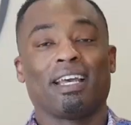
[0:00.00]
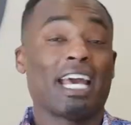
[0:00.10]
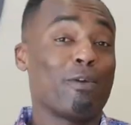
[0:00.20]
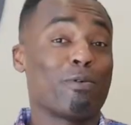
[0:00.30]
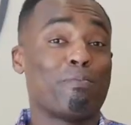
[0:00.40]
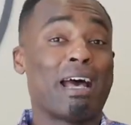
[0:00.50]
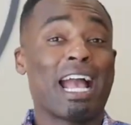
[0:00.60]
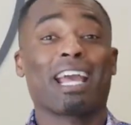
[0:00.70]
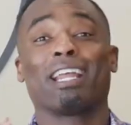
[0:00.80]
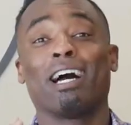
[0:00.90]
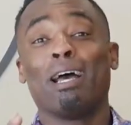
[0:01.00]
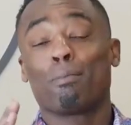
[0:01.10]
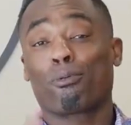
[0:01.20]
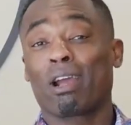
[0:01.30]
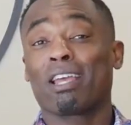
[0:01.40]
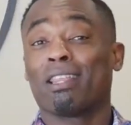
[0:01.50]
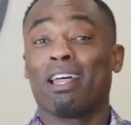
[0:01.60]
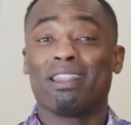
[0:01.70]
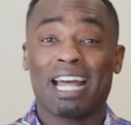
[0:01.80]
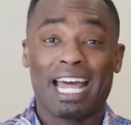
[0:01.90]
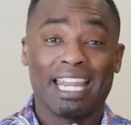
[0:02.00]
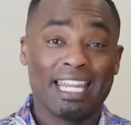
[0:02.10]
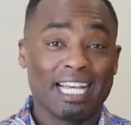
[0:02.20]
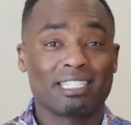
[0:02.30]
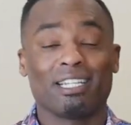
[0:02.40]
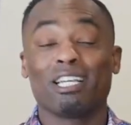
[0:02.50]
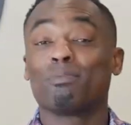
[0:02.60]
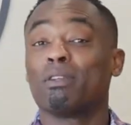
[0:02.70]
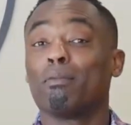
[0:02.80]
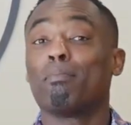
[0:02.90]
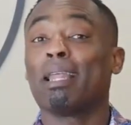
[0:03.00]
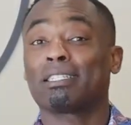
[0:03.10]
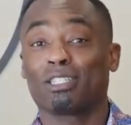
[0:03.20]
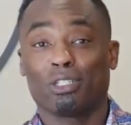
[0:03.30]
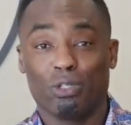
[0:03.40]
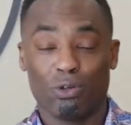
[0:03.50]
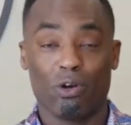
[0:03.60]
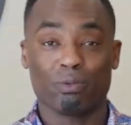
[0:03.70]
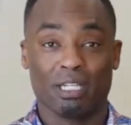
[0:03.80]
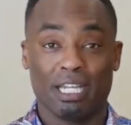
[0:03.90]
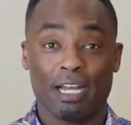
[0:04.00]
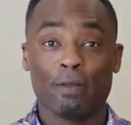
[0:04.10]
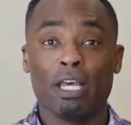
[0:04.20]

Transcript: Hey, we're back, and I pray that that lesson has been a blessing to you on today.